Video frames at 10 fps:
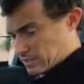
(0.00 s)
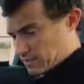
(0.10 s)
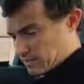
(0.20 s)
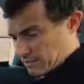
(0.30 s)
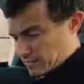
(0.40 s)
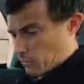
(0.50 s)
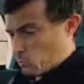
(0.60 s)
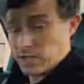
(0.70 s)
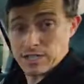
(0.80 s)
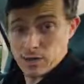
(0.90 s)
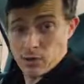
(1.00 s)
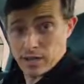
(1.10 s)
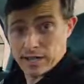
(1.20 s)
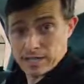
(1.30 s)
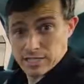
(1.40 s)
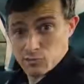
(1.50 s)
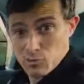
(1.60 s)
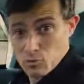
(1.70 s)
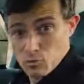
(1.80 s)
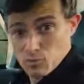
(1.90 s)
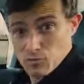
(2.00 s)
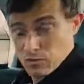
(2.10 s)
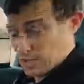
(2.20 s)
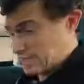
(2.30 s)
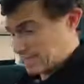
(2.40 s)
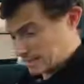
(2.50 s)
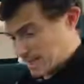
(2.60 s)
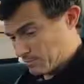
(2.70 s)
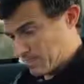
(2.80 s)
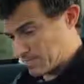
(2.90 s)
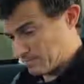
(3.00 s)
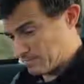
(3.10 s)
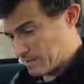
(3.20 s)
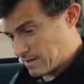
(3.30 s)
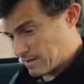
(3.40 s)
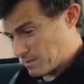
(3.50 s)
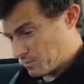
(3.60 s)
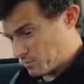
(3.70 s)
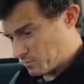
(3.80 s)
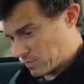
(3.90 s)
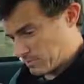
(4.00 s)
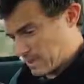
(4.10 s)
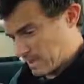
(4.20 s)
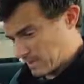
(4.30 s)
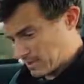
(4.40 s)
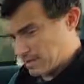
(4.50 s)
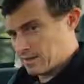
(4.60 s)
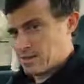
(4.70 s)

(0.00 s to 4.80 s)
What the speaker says: stuff, and if I wanted to, I can actually remove this little tablet or put it back.